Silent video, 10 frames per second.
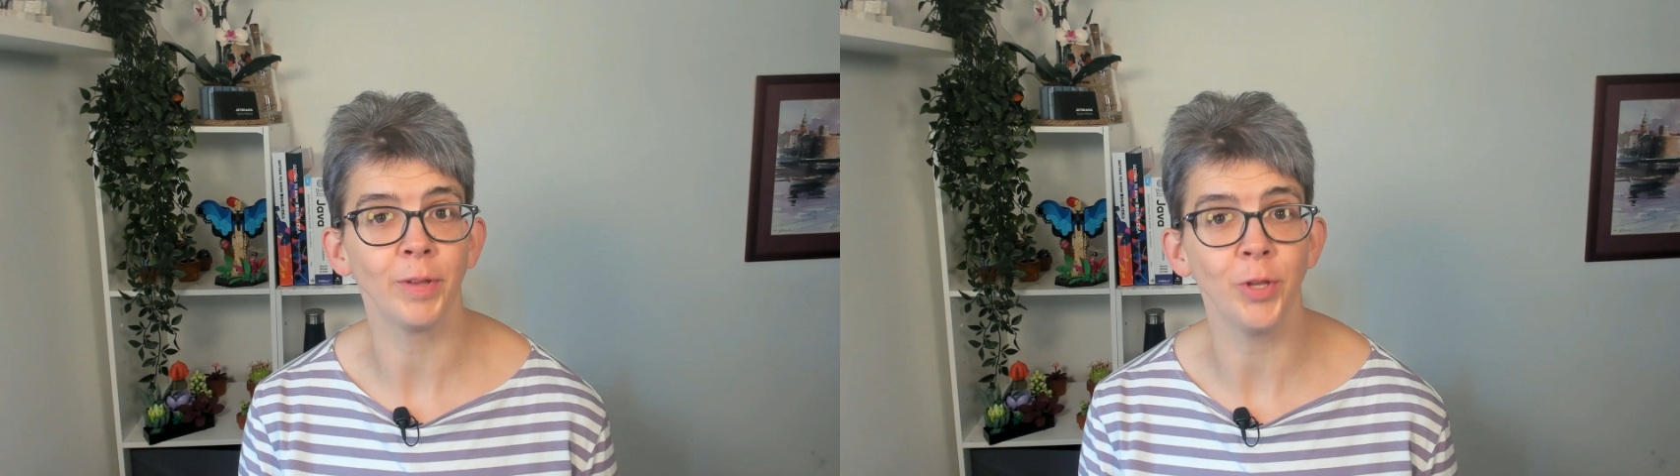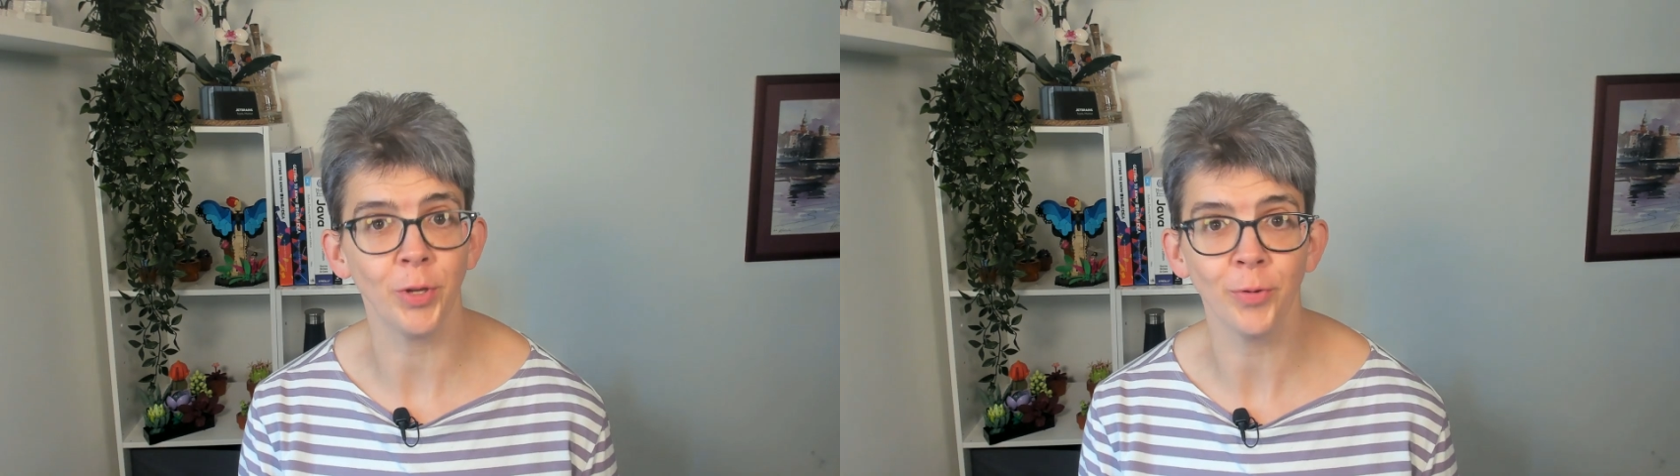
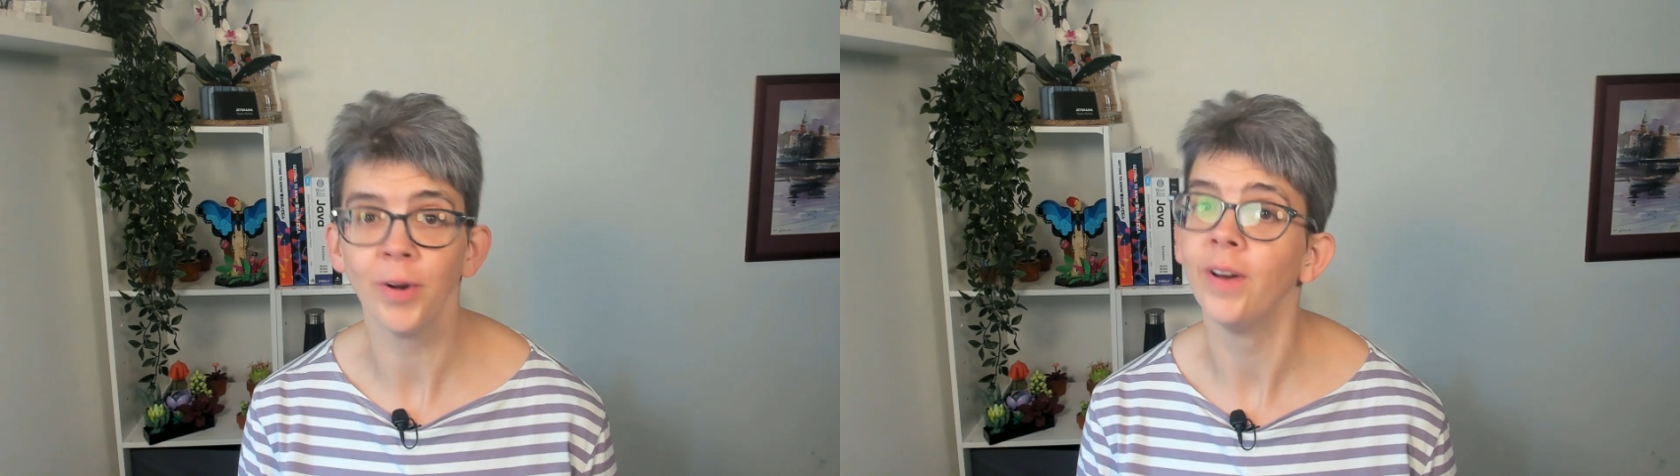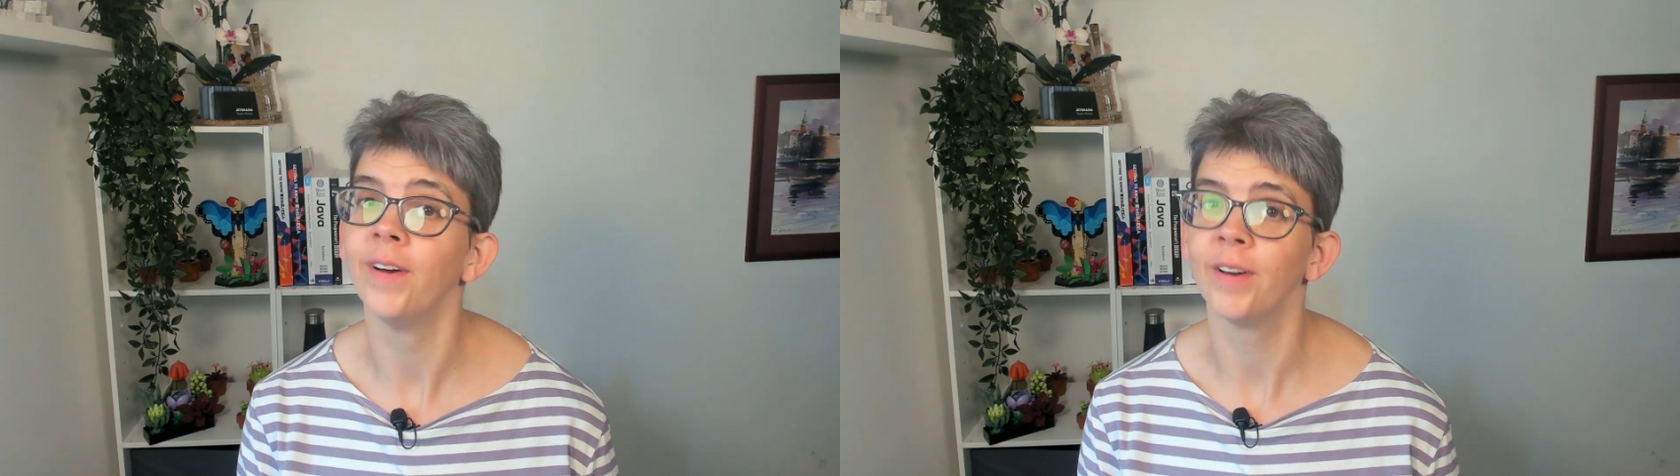you
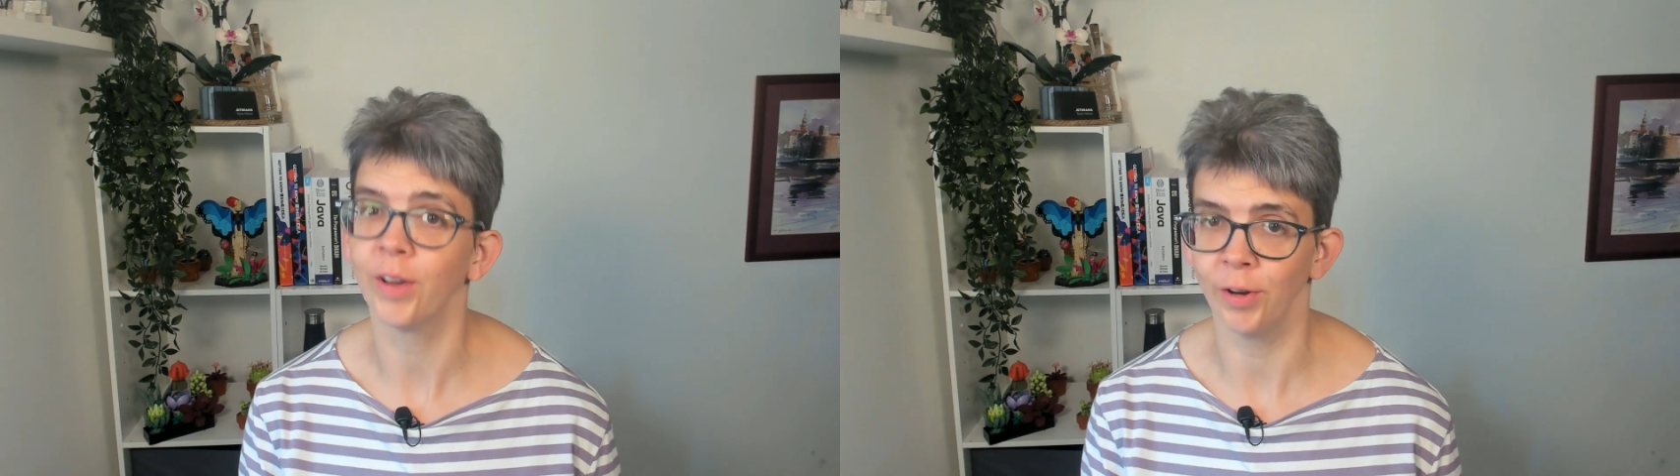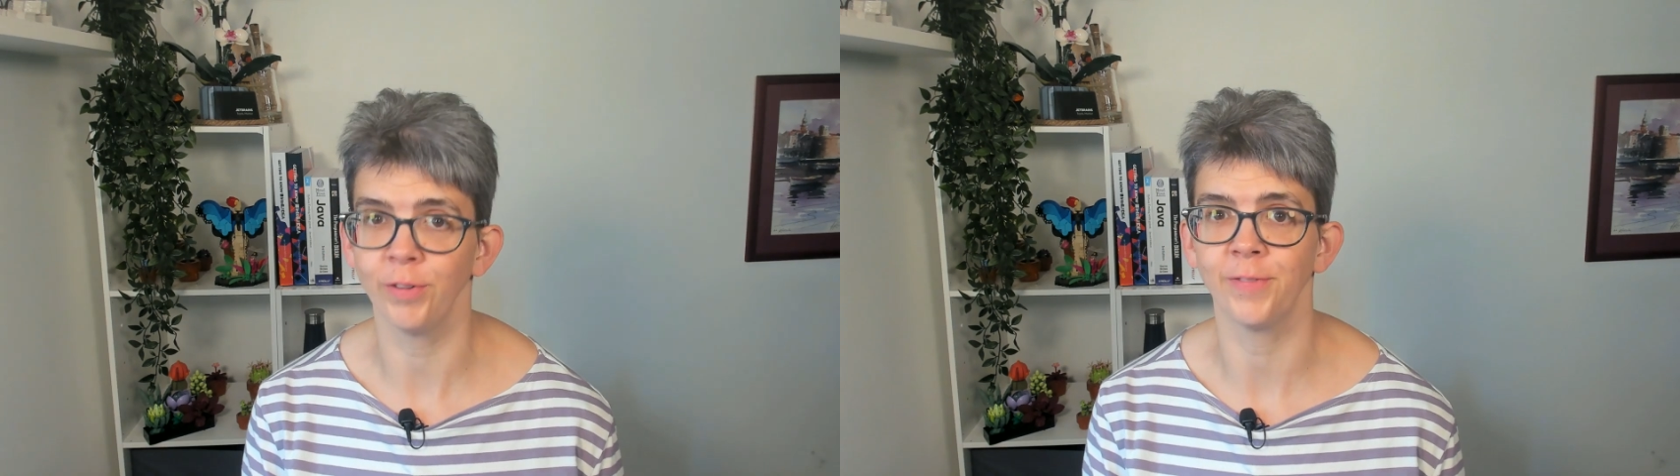
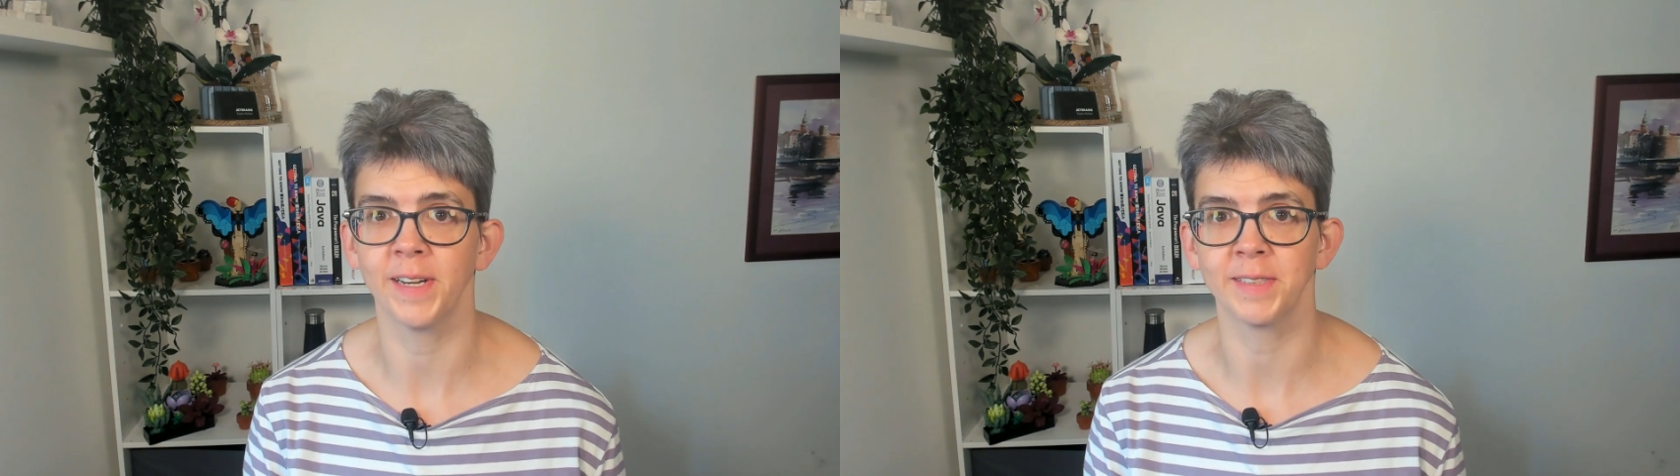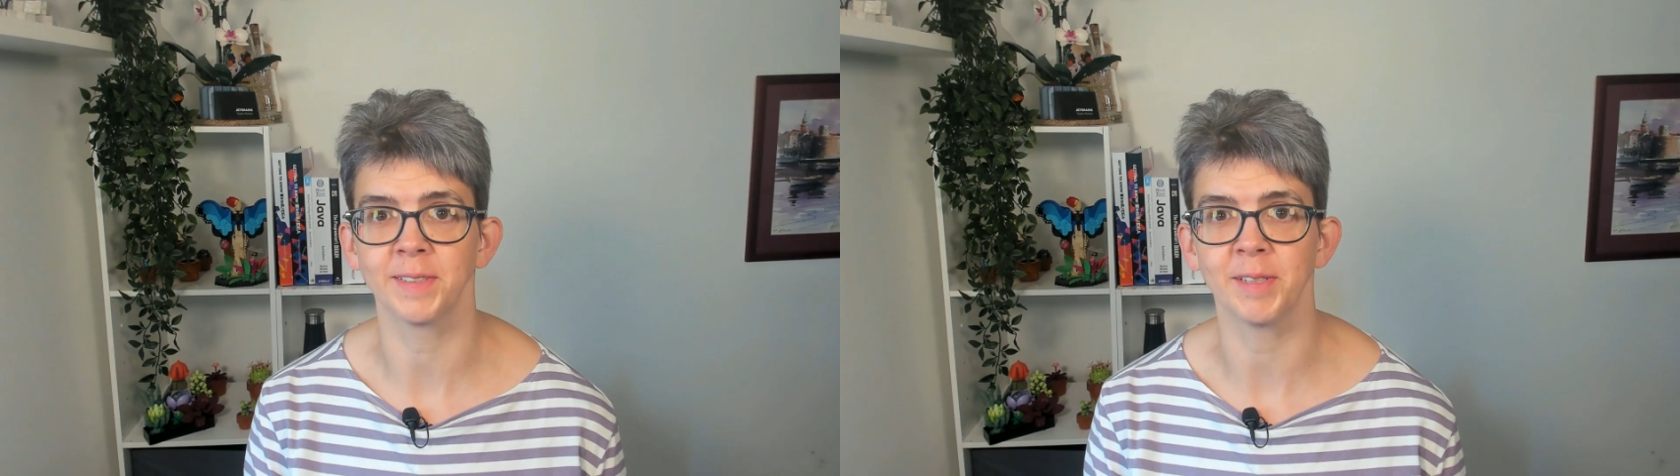code
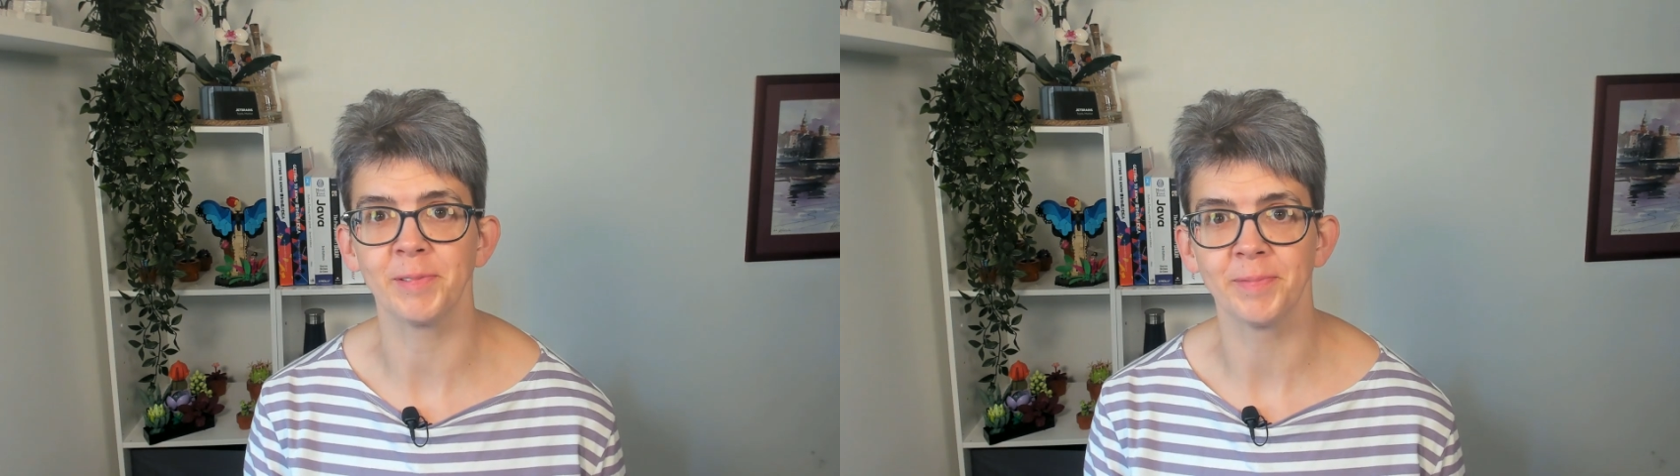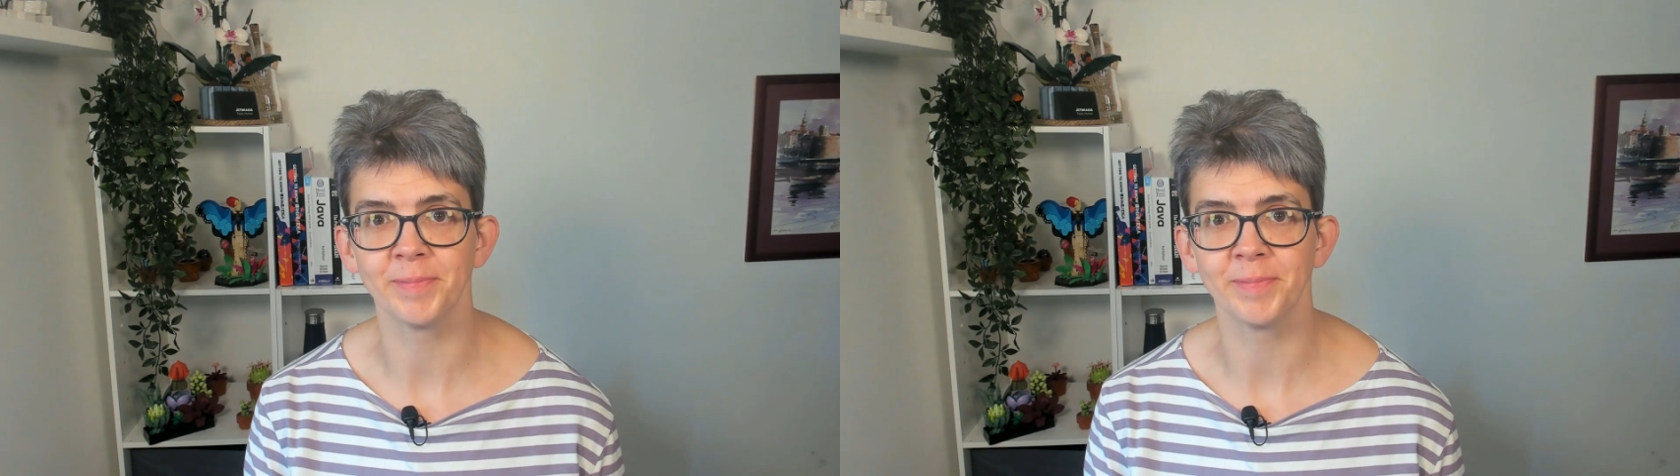faster.